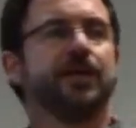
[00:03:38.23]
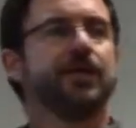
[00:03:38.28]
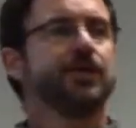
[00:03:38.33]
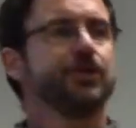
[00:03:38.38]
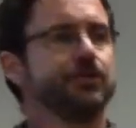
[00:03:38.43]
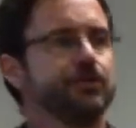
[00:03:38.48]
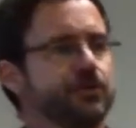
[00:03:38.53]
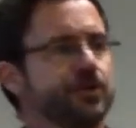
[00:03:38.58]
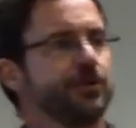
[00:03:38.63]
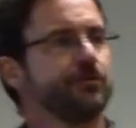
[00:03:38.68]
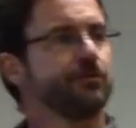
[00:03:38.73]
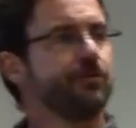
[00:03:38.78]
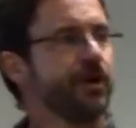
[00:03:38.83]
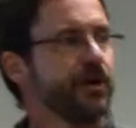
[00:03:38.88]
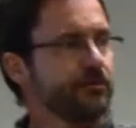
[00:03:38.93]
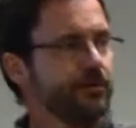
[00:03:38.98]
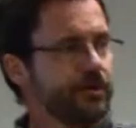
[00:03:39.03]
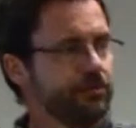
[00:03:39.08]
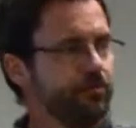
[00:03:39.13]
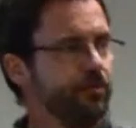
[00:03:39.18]
You can run
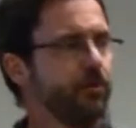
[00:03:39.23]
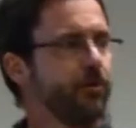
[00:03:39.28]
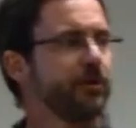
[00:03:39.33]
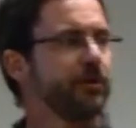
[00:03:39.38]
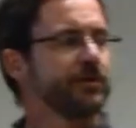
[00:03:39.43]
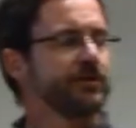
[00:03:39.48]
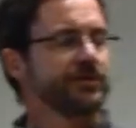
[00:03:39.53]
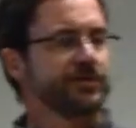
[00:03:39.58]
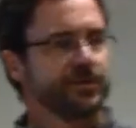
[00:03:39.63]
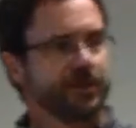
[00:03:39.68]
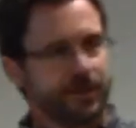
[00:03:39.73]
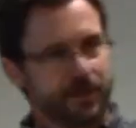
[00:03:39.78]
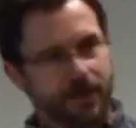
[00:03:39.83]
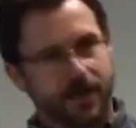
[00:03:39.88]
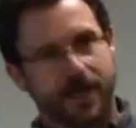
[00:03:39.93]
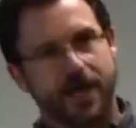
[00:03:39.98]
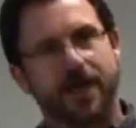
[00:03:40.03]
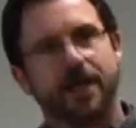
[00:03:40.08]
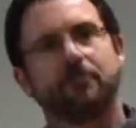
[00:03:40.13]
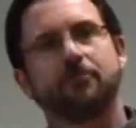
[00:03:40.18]
reports
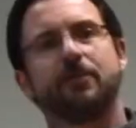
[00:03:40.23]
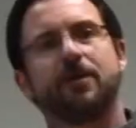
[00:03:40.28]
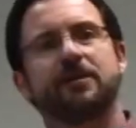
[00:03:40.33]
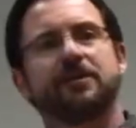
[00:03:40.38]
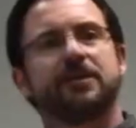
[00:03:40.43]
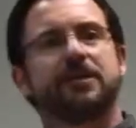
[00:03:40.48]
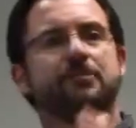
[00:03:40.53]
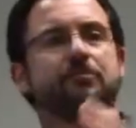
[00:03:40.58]
on a monthly